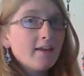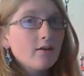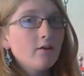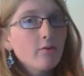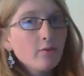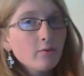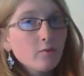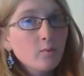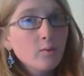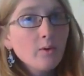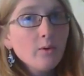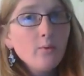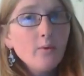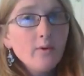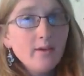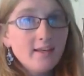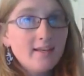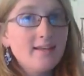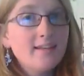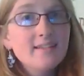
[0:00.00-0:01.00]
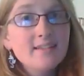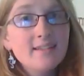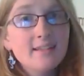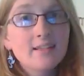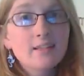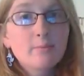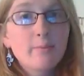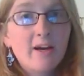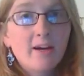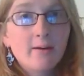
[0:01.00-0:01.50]
And through his
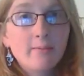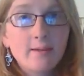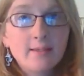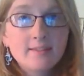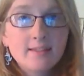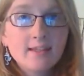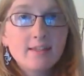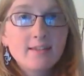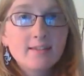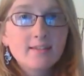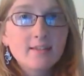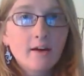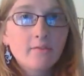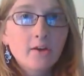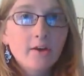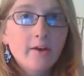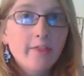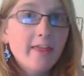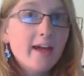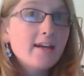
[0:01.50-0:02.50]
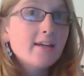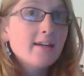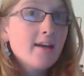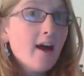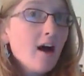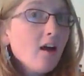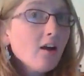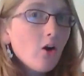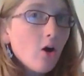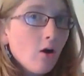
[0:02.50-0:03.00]
experiments, he discovered that
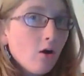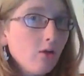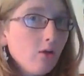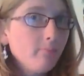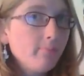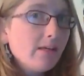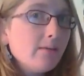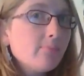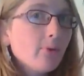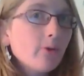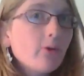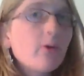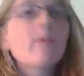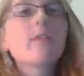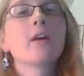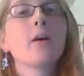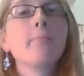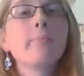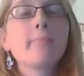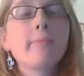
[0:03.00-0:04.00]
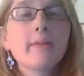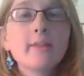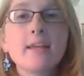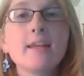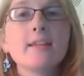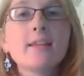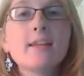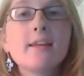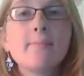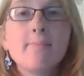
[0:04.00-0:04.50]
not all people
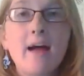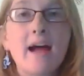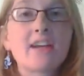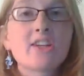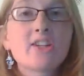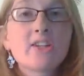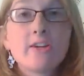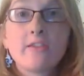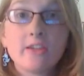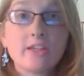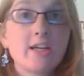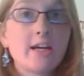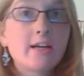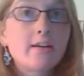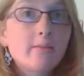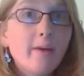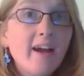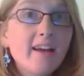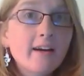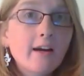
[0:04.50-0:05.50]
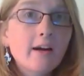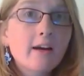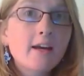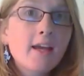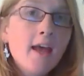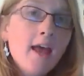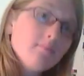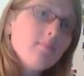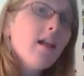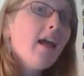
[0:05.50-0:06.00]
completely meshed the gender
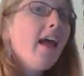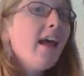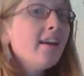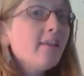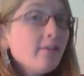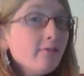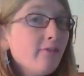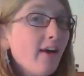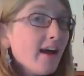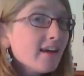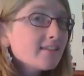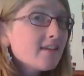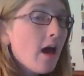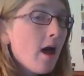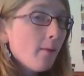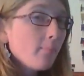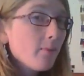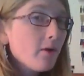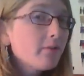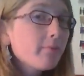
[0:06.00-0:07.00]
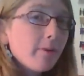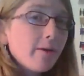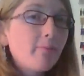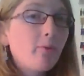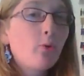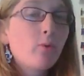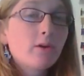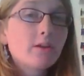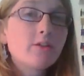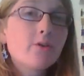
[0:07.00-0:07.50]
binary. And in fact, most
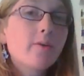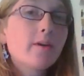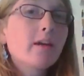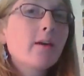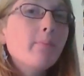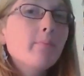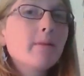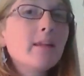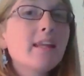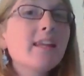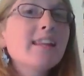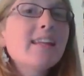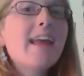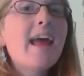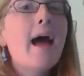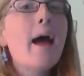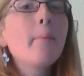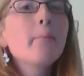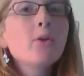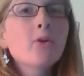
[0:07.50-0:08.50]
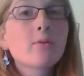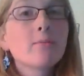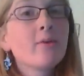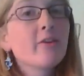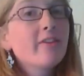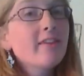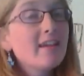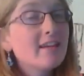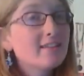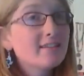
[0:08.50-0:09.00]
people were doing completely
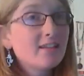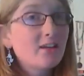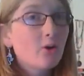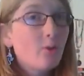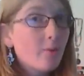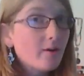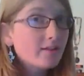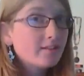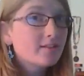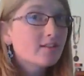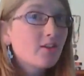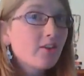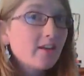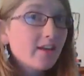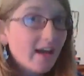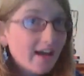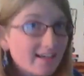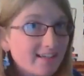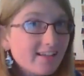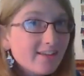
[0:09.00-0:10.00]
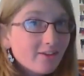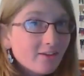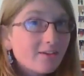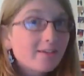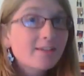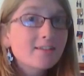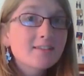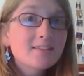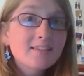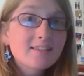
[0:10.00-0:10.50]
abnormal things in accordance to the
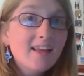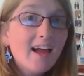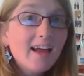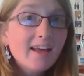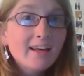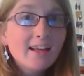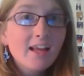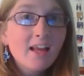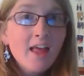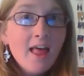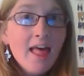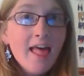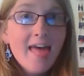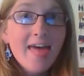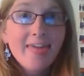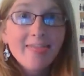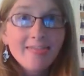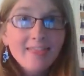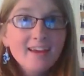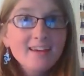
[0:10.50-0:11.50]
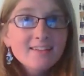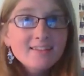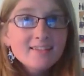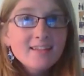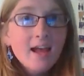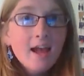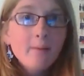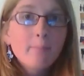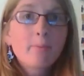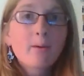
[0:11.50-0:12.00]
1930s society. And this
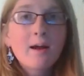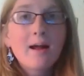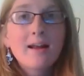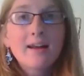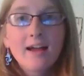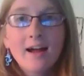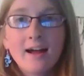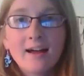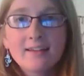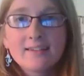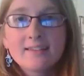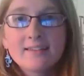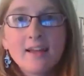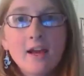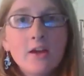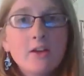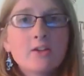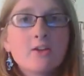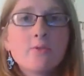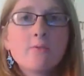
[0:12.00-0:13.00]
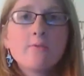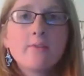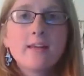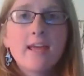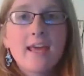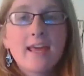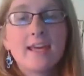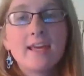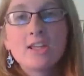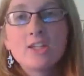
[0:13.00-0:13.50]
brought us to
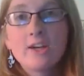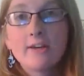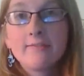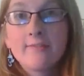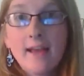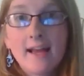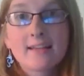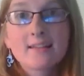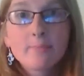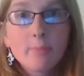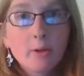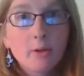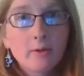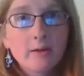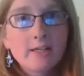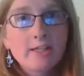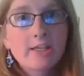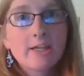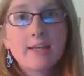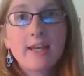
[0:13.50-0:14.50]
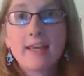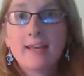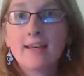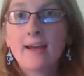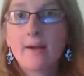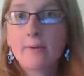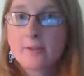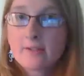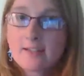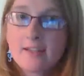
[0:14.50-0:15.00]
an age of exploration in
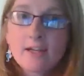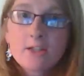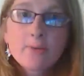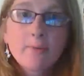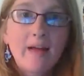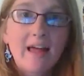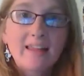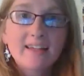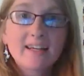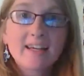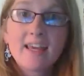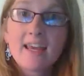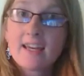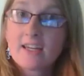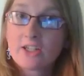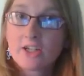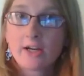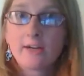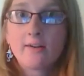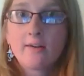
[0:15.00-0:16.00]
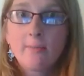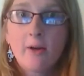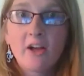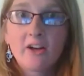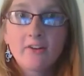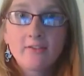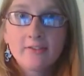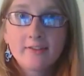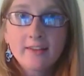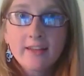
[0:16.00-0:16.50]
our sexuality and gender
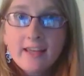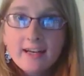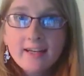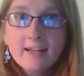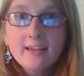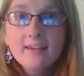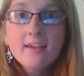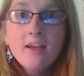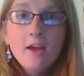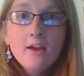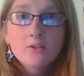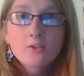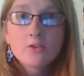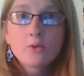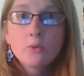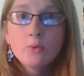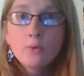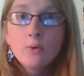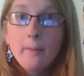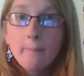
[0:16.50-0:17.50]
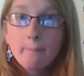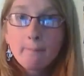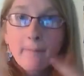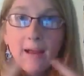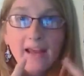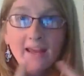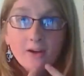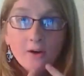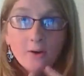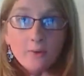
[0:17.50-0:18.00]
models, leading to
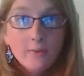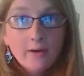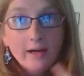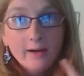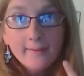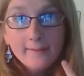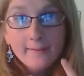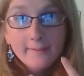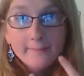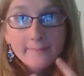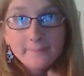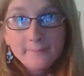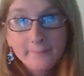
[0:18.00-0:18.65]
my career.